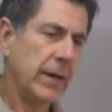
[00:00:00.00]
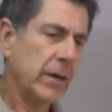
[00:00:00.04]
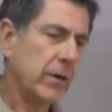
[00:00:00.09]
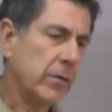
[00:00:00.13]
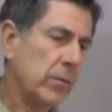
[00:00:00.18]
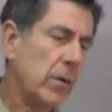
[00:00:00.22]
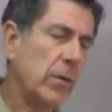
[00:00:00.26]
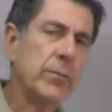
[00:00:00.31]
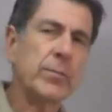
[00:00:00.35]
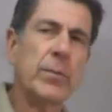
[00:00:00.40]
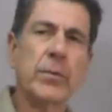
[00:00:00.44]

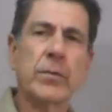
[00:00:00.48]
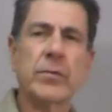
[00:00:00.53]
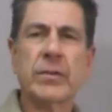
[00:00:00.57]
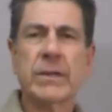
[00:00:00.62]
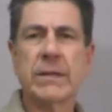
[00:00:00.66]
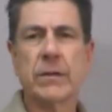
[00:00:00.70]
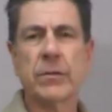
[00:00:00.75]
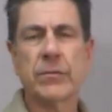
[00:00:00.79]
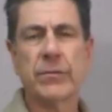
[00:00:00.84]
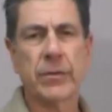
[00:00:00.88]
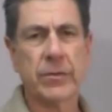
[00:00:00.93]
gross motor
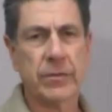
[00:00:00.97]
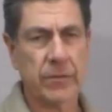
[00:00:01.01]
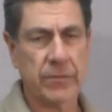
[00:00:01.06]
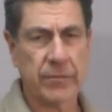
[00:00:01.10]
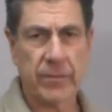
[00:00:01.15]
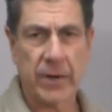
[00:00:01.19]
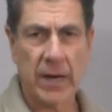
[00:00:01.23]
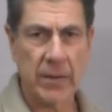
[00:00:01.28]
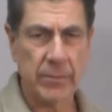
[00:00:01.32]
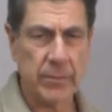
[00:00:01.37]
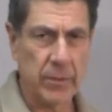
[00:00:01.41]
skills versus
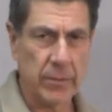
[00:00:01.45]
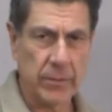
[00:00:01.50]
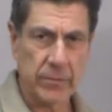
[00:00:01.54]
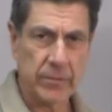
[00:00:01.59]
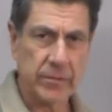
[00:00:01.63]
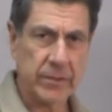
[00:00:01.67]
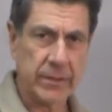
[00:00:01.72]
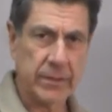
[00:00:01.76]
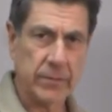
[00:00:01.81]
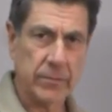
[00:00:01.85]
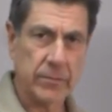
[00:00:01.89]
fine motor
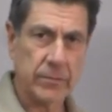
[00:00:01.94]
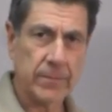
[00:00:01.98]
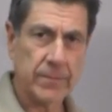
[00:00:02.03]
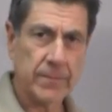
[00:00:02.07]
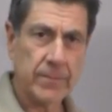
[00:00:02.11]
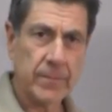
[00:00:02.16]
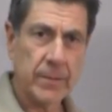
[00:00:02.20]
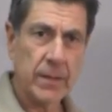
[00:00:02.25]
skills?